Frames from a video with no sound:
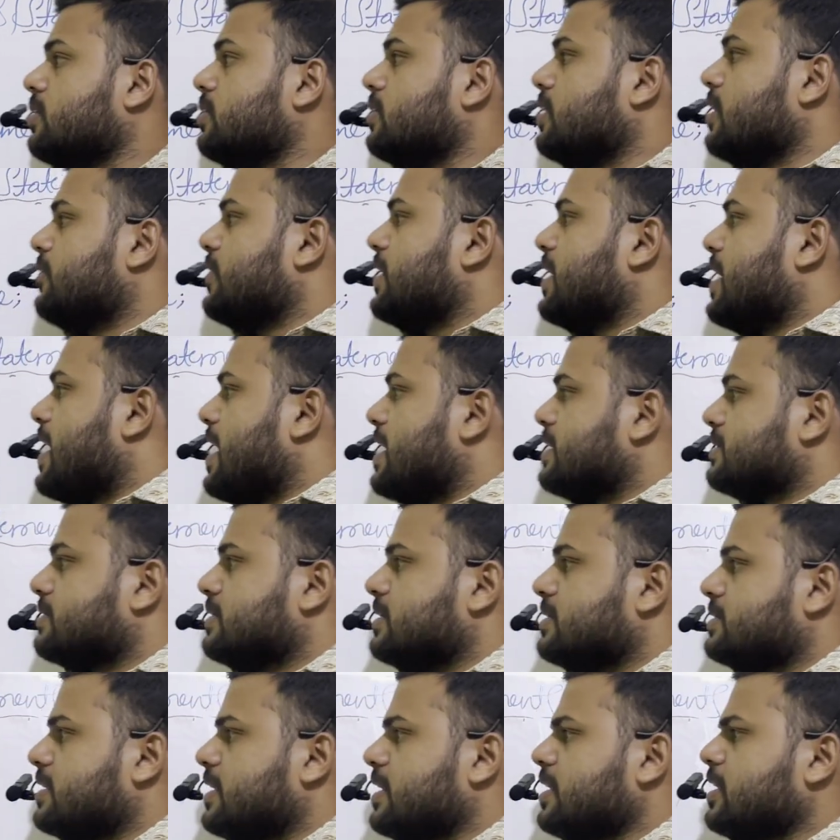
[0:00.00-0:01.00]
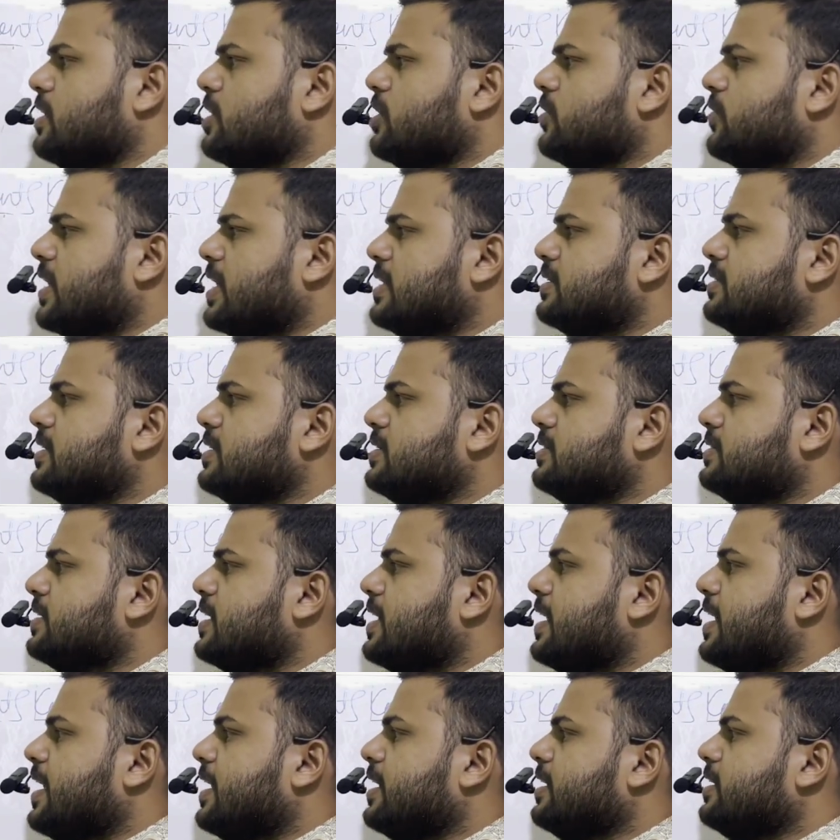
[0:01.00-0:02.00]
They will ask this, like you can say
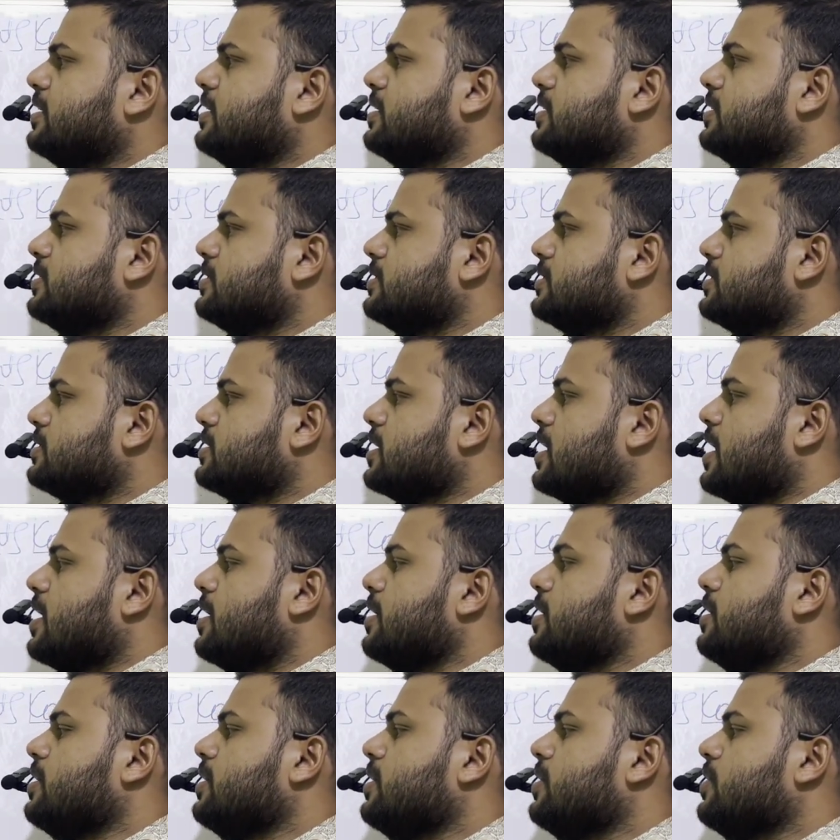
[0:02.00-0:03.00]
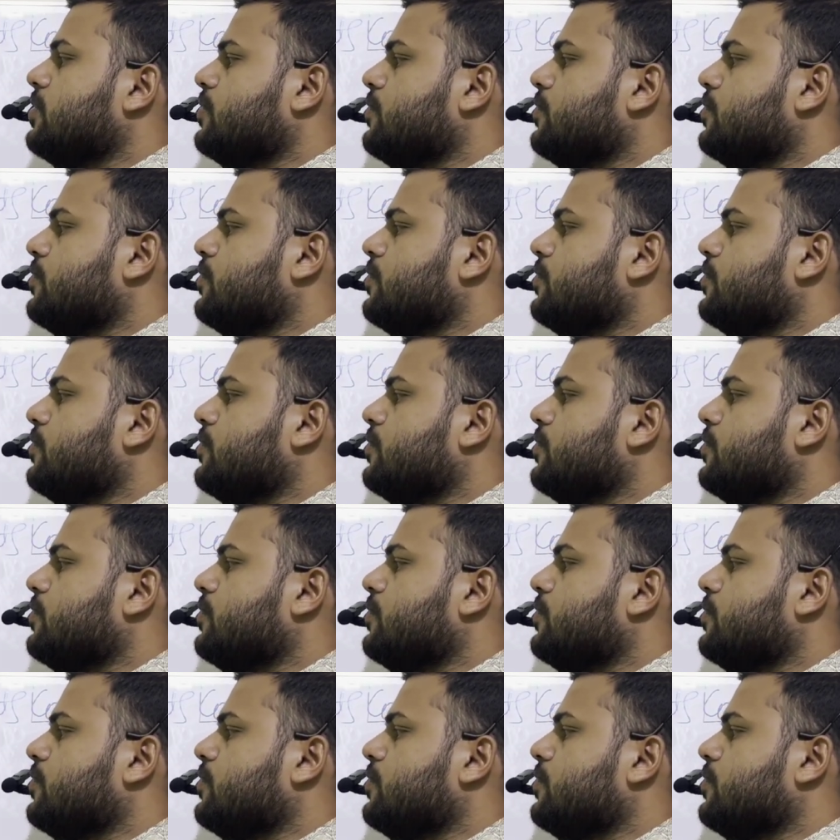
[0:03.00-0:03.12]
select star